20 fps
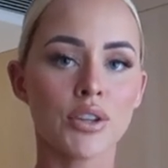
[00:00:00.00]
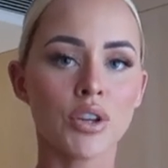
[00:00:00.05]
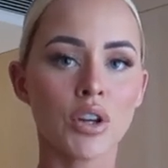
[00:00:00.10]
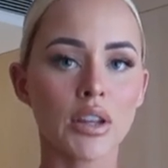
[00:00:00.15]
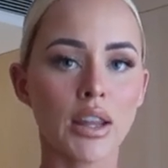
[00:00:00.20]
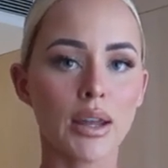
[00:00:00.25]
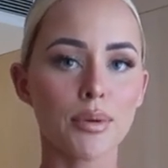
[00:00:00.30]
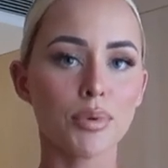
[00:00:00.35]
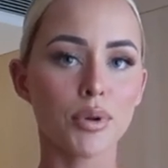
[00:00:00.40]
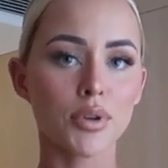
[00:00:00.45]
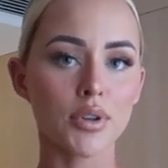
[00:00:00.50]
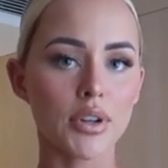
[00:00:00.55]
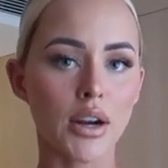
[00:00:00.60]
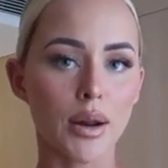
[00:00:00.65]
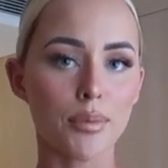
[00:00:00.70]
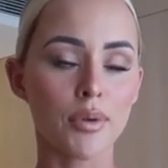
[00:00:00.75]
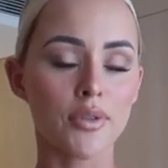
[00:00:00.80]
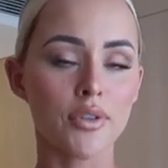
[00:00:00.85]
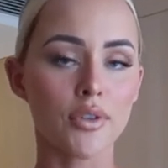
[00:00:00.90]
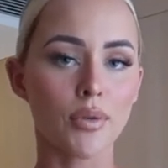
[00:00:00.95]
You can like pull it
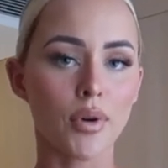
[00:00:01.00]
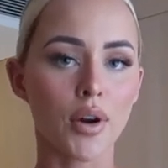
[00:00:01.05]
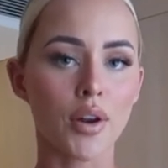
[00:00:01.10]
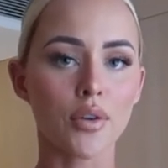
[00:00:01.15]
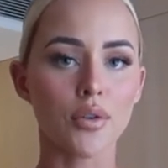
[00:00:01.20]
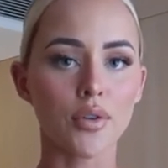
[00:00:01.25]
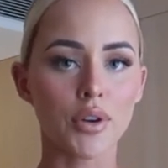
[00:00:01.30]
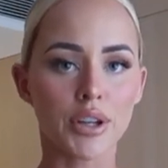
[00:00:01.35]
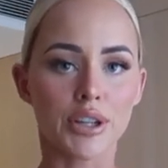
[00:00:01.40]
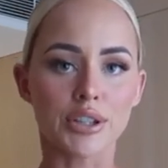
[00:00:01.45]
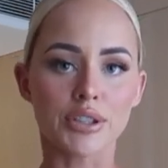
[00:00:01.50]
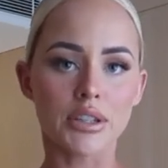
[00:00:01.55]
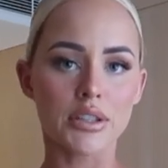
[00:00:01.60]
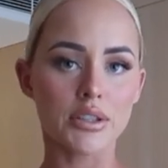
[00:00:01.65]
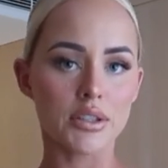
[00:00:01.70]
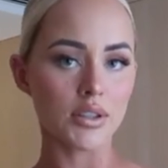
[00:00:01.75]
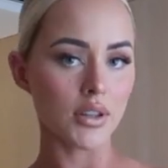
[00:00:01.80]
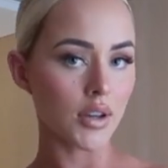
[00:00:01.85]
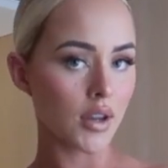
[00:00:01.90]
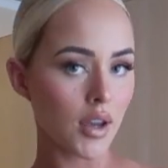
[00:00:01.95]
up if you want, or you can
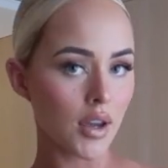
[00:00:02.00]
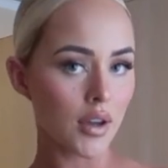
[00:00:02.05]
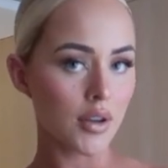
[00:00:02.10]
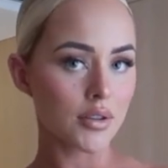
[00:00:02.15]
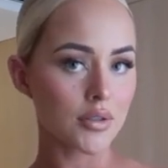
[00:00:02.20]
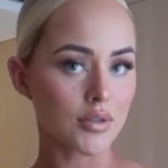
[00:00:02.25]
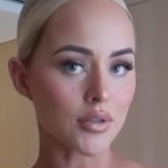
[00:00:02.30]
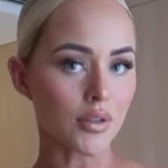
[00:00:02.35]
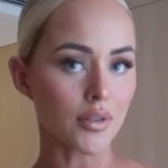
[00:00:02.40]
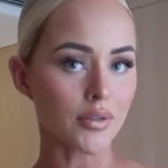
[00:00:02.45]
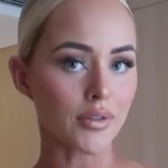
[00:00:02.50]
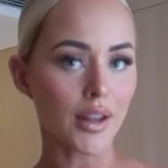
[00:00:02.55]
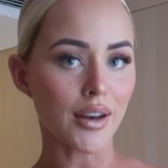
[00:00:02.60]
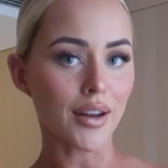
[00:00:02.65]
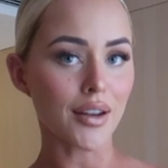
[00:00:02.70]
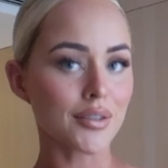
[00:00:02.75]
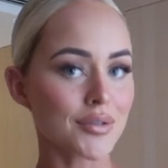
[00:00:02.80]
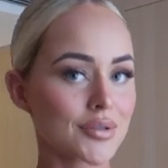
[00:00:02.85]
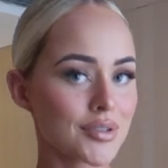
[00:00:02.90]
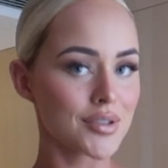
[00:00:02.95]
just sort of
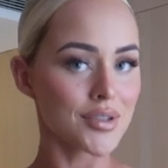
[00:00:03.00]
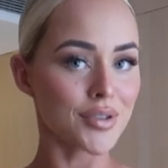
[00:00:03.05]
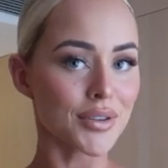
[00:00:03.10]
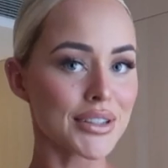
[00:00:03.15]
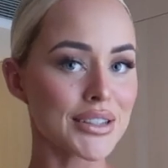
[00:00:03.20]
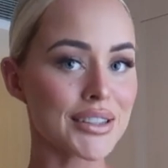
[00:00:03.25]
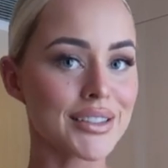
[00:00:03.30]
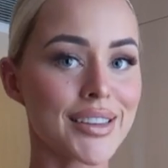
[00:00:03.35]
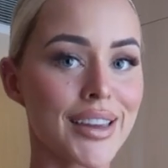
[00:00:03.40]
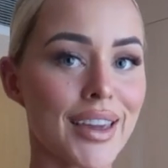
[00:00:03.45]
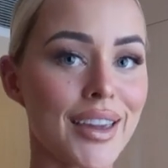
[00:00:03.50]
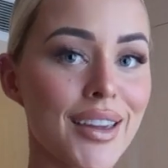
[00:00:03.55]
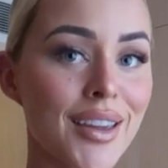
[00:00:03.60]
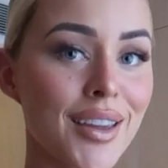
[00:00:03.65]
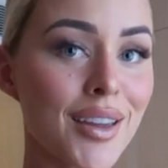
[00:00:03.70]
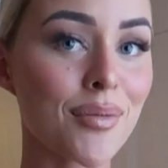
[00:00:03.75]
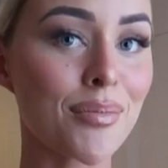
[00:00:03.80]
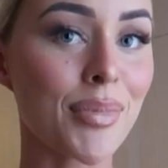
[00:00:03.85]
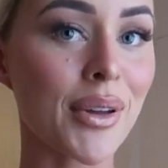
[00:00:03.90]
let it do its thing.